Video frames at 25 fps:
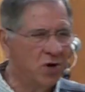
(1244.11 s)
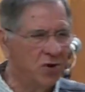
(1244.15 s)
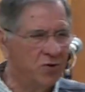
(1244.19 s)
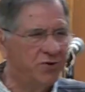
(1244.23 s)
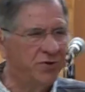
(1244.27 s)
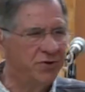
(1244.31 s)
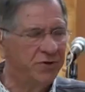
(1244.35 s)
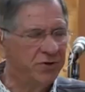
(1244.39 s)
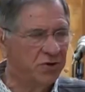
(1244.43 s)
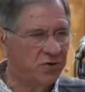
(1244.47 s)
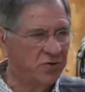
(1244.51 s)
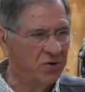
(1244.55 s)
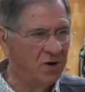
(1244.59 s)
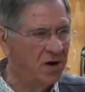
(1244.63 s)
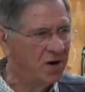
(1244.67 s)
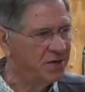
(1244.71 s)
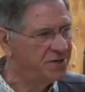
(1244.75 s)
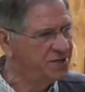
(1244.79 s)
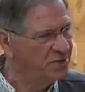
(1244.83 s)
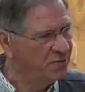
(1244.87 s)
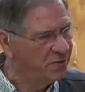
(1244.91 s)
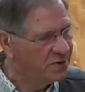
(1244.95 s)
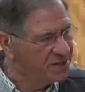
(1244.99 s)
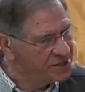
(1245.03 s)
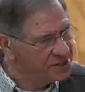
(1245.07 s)
go to the
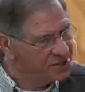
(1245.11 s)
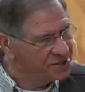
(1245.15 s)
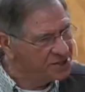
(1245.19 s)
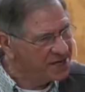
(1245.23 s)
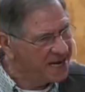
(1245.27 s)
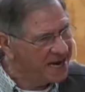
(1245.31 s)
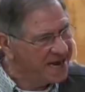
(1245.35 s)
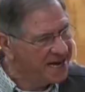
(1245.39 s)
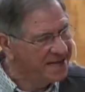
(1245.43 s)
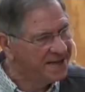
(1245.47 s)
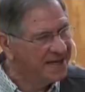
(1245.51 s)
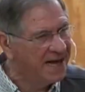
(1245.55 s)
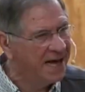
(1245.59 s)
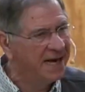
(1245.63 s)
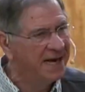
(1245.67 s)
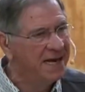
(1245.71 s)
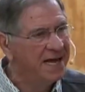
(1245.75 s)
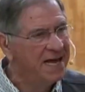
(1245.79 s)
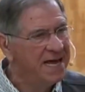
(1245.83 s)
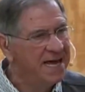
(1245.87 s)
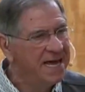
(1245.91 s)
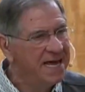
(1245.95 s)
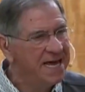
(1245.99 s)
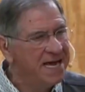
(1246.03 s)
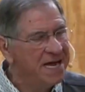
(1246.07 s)
cross. He wasn't saying that.
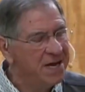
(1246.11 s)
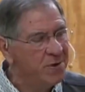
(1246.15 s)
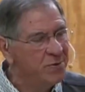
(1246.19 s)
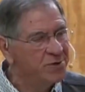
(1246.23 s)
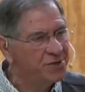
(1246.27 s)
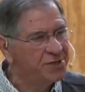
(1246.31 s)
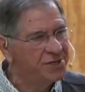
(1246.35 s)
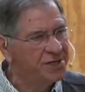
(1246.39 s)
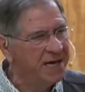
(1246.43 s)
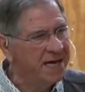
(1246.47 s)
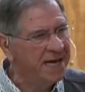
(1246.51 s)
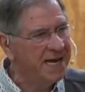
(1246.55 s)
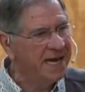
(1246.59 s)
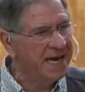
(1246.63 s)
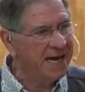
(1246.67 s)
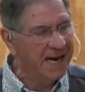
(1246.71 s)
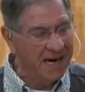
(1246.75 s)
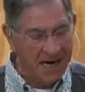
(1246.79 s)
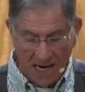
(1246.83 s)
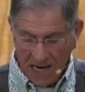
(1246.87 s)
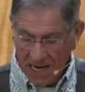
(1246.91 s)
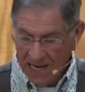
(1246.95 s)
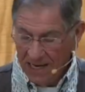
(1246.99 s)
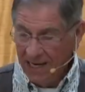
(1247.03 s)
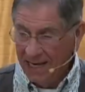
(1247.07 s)
He was
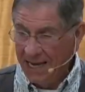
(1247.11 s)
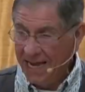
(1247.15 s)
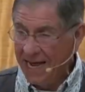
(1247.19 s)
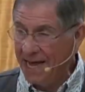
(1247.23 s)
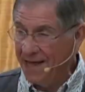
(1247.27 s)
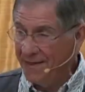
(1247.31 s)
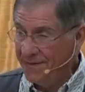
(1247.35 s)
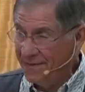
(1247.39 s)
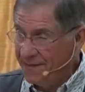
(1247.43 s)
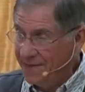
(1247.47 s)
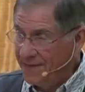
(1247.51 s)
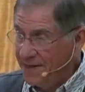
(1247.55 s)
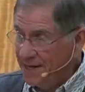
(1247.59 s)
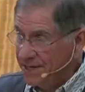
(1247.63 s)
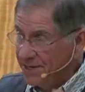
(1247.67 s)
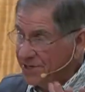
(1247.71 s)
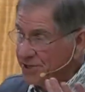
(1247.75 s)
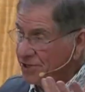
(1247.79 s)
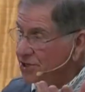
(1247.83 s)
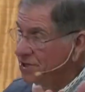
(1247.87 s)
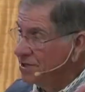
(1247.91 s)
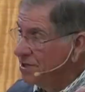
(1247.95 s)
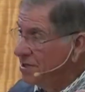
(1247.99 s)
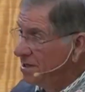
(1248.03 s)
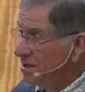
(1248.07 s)
saying, Let
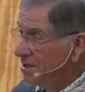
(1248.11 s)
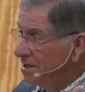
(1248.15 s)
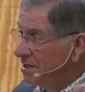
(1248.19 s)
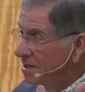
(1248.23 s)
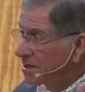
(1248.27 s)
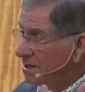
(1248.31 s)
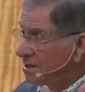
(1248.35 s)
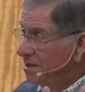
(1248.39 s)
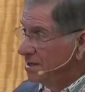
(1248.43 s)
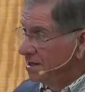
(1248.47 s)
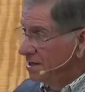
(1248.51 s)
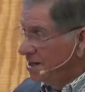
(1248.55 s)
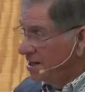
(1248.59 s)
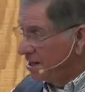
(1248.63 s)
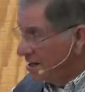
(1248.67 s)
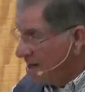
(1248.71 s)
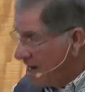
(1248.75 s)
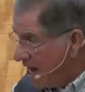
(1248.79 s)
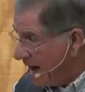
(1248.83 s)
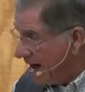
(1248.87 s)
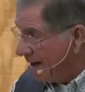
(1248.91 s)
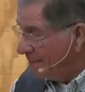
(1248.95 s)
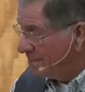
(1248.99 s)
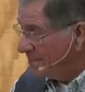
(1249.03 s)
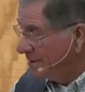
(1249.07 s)
this
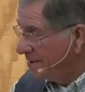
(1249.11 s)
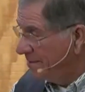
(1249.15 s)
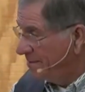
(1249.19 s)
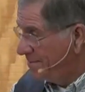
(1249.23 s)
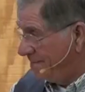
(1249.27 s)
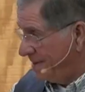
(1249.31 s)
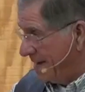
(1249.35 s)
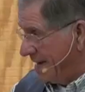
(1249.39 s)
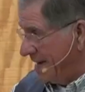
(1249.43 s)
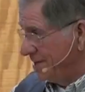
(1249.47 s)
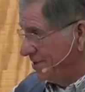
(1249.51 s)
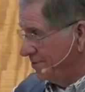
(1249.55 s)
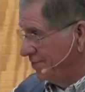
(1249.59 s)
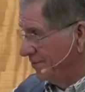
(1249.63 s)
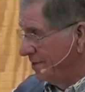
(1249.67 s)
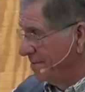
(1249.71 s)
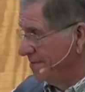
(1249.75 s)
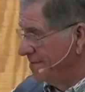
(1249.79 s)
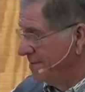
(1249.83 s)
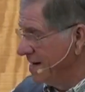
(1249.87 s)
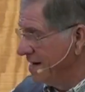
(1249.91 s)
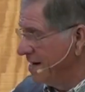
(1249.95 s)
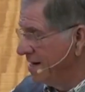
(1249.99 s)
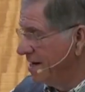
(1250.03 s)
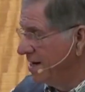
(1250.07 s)
cup pass from
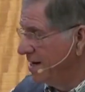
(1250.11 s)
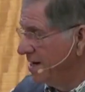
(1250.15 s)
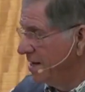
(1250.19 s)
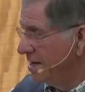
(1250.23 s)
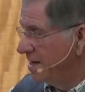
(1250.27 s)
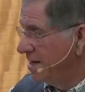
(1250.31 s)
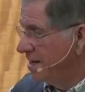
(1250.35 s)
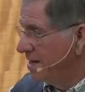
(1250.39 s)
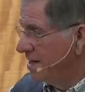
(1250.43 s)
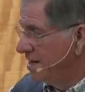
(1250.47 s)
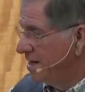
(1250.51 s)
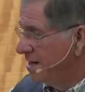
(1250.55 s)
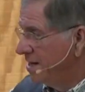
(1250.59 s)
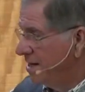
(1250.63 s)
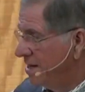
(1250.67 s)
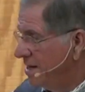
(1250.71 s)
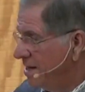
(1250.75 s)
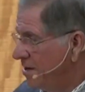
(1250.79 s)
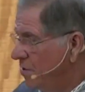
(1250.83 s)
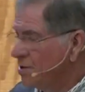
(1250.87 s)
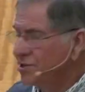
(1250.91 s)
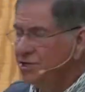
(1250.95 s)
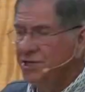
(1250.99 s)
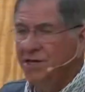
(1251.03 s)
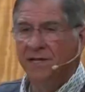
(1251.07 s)
me.
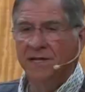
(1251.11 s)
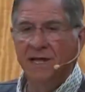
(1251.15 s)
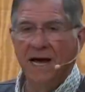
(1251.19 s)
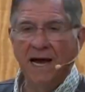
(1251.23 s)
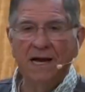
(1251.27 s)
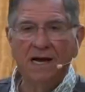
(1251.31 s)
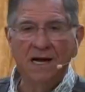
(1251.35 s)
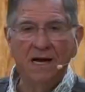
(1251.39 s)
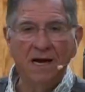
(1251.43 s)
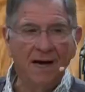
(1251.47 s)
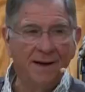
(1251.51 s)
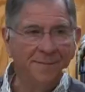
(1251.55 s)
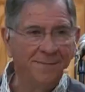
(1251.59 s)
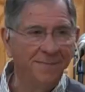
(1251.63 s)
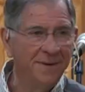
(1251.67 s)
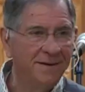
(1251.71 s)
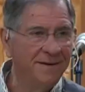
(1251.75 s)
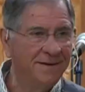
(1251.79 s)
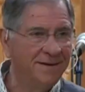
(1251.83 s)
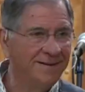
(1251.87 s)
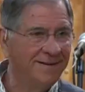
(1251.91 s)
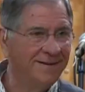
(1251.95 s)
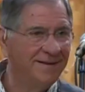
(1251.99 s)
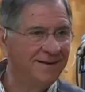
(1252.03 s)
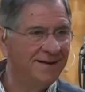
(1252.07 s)
What's in that cup?
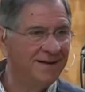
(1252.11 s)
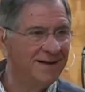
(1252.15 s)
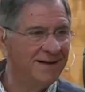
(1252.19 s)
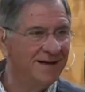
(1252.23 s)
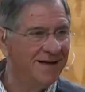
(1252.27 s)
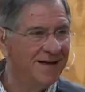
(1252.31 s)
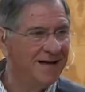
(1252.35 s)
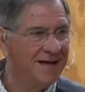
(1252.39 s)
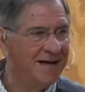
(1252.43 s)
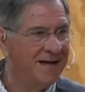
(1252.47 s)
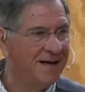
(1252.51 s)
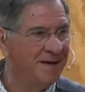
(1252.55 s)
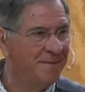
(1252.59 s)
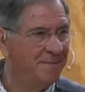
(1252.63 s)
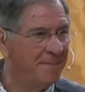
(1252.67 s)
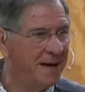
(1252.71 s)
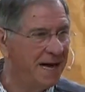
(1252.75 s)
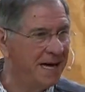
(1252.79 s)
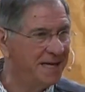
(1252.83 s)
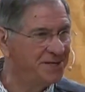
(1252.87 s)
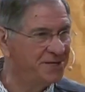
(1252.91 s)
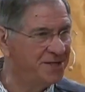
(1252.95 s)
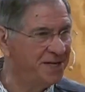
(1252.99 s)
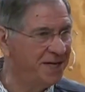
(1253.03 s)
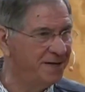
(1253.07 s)

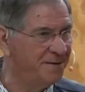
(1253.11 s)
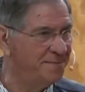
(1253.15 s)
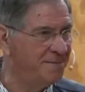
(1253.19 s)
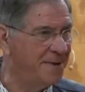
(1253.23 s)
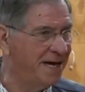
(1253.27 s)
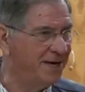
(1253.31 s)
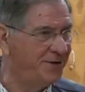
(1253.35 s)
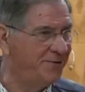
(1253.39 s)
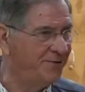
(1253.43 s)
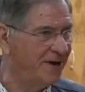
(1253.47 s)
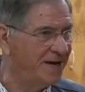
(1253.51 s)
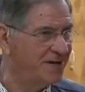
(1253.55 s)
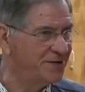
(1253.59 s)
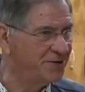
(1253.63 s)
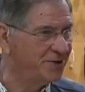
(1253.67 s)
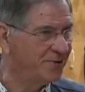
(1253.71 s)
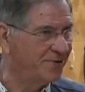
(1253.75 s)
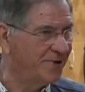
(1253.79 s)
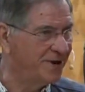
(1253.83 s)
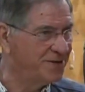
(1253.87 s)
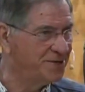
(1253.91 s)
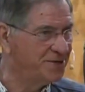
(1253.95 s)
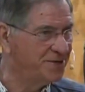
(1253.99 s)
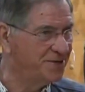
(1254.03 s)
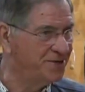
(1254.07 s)
My sin, my
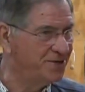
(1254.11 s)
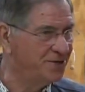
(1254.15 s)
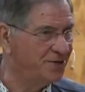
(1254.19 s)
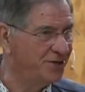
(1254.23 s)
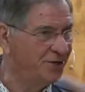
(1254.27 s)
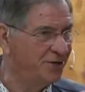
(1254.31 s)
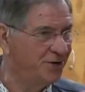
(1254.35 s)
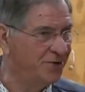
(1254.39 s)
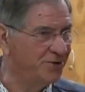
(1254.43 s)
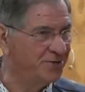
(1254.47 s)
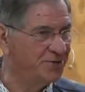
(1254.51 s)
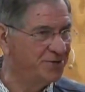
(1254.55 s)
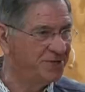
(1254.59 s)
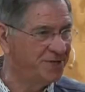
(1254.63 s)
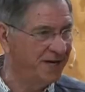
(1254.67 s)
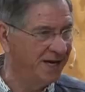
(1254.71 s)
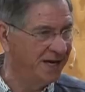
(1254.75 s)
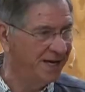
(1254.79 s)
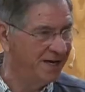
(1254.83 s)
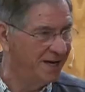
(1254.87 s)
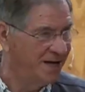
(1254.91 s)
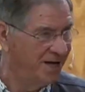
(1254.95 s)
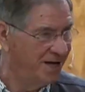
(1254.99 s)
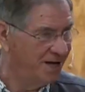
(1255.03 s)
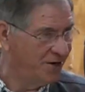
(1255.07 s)
transgressions, your
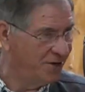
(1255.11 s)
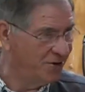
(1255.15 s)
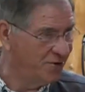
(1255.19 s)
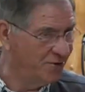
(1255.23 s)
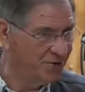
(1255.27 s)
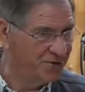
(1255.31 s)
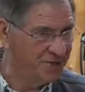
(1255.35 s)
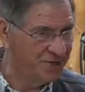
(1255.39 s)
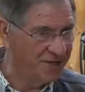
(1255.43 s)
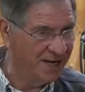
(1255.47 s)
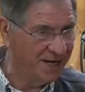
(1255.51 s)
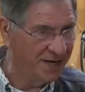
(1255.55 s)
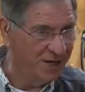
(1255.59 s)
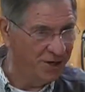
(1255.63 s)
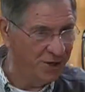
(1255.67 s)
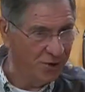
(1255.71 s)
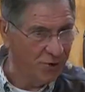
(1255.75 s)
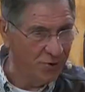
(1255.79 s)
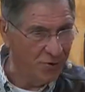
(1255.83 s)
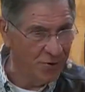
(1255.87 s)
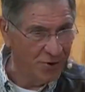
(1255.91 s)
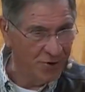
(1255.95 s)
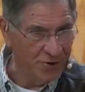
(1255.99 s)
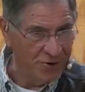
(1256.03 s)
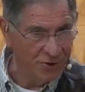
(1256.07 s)
sin, your sin,
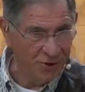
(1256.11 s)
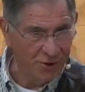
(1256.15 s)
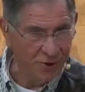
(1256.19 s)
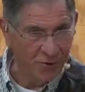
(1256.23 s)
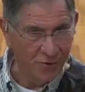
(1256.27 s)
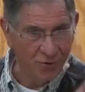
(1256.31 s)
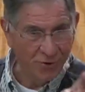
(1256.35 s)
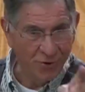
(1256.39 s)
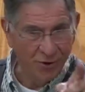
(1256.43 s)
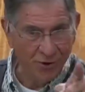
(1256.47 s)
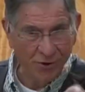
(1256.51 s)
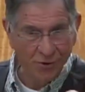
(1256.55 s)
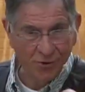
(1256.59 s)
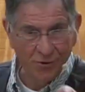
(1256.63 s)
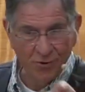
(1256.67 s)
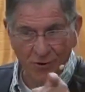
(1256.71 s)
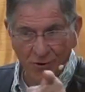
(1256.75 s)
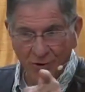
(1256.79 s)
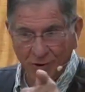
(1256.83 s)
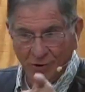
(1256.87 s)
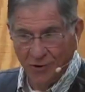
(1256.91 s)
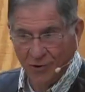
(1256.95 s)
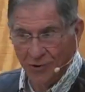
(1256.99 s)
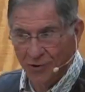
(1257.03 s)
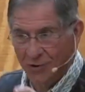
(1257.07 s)
your, your,
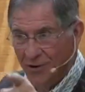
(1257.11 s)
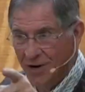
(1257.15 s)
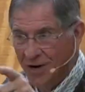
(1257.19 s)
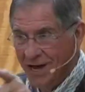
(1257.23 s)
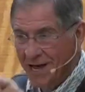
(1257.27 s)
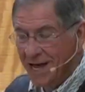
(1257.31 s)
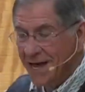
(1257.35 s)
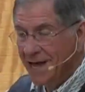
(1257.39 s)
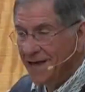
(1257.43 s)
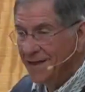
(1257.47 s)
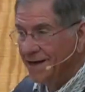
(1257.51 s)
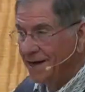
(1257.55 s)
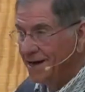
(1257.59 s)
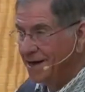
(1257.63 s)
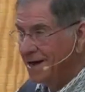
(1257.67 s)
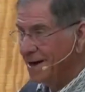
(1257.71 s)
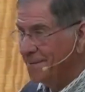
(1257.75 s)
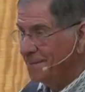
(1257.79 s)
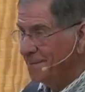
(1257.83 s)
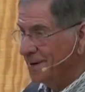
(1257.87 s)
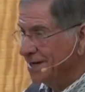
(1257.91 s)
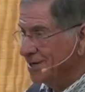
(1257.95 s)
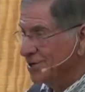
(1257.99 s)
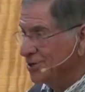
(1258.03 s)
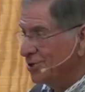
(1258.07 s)
your, your. The
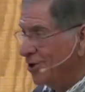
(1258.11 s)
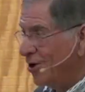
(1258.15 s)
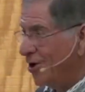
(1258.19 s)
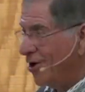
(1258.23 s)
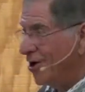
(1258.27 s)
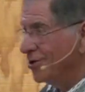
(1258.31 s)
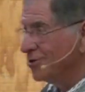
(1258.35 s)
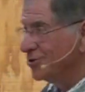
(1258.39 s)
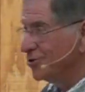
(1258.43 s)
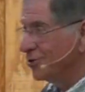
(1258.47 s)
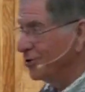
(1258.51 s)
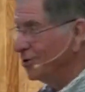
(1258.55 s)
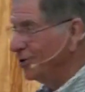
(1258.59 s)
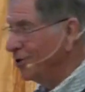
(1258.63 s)
cup gets larger